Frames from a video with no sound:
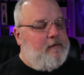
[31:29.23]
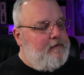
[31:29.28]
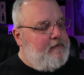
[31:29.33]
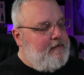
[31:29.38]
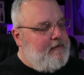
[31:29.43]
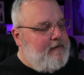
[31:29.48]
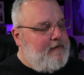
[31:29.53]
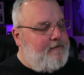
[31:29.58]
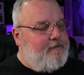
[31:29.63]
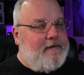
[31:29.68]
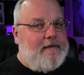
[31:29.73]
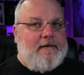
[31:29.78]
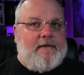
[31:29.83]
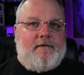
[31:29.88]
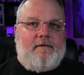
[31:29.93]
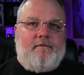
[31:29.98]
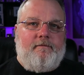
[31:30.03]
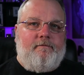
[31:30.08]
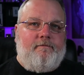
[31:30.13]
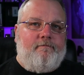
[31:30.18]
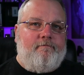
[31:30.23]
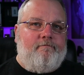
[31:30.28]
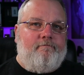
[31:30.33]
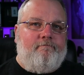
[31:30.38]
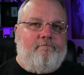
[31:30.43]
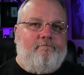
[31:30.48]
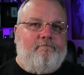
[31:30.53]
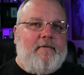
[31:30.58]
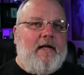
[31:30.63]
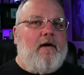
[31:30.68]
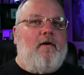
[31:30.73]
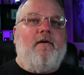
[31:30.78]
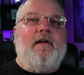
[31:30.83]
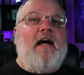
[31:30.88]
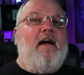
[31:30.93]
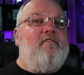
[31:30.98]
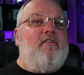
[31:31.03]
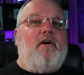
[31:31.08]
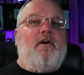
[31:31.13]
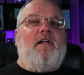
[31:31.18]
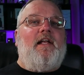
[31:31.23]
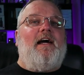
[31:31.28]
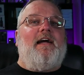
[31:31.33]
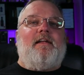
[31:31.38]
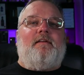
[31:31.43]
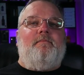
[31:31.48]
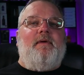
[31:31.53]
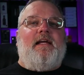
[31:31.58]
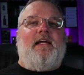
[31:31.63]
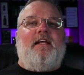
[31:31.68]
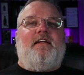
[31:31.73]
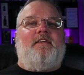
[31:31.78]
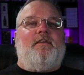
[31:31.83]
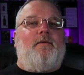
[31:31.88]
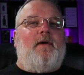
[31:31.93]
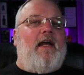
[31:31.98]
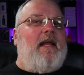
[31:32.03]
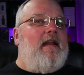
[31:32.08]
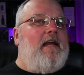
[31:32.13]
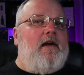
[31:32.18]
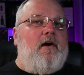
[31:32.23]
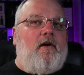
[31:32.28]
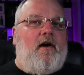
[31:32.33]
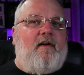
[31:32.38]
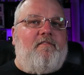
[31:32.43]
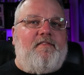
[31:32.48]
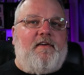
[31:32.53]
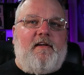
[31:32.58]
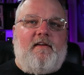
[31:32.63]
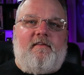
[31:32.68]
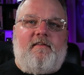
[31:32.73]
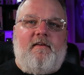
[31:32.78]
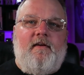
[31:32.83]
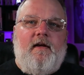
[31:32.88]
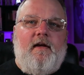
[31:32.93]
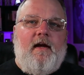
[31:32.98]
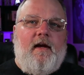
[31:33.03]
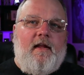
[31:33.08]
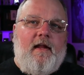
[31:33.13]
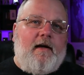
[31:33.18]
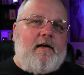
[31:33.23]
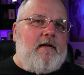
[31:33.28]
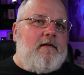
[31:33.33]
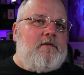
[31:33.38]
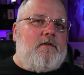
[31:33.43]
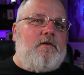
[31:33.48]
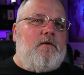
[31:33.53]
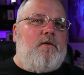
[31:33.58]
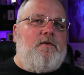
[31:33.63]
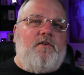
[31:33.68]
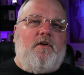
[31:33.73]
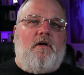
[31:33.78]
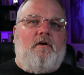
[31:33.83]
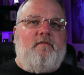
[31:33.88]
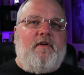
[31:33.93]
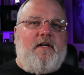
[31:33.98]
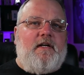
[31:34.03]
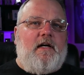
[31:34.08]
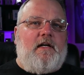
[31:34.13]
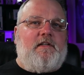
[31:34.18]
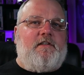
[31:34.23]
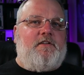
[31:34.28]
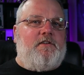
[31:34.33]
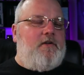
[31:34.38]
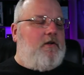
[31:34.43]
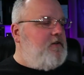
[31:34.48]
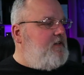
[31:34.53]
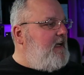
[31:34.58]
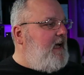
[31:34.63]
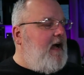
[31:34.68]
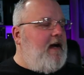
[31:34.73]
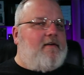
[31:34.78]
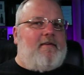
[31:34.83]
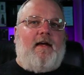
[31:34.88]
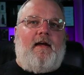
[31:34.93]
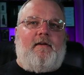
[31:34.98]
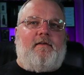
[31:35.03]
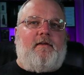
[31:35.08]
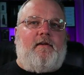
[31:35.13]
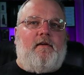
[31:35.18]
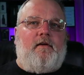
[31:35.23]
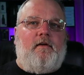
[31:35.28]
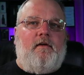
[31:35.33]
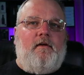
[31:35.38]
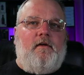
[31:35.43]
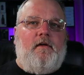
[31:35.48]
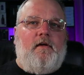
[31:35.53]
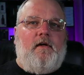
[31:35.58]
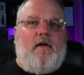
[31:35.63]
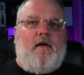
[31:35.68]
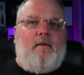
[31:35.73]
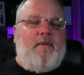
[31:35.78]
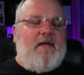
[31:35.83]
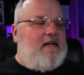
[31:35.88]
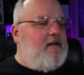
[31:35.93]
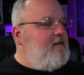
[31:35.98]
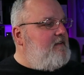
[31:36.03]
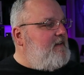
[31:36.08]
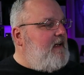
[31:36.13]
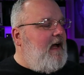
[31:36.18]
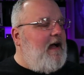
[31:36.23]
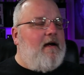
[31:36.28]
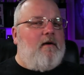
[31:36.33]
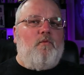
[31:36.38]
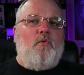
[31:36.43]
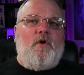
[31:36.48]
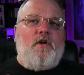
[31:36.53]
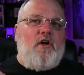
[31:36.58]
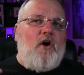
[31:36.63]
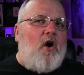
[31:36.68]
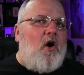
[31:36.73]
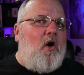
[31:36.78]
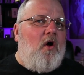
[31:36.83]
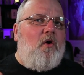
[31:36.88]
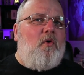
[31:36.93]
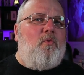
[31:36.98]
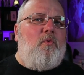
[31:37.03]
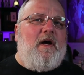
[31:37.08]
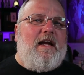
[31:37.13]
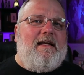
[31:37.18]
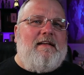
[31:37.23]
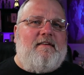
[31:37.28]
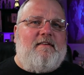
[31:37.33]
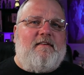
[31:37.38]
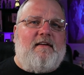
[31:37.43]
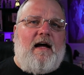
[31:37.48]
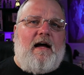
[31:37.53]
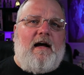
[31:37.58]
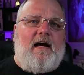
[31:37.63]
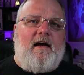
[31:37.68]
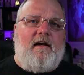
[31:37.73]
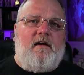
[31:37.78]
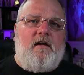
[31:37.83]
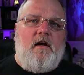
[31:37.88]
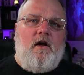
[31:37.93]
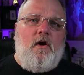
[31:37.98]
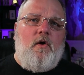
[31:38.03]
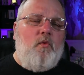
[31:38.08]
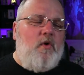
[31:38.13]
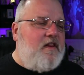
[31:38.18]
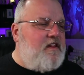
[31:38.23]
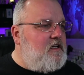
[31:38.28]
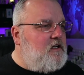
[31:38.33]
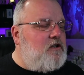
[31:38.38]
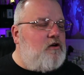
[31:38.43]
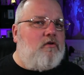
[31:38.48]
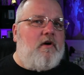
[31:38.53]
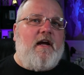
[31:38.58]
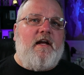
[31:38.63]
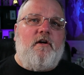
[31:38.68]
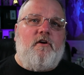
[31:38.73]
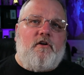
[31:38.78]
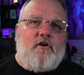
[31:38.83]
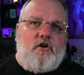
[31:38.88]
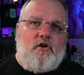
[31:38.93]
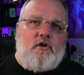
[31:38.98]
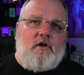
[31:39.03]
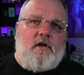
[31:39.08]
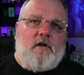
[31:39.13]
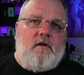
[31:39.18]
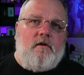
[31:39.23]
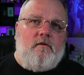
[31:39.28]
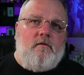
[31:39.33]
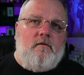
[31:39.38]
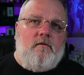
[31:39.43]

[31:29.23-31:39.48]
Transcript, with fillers: You know what? Don't ever elect me to any office that controls harm reduction or taxation because I would always side with the greater good.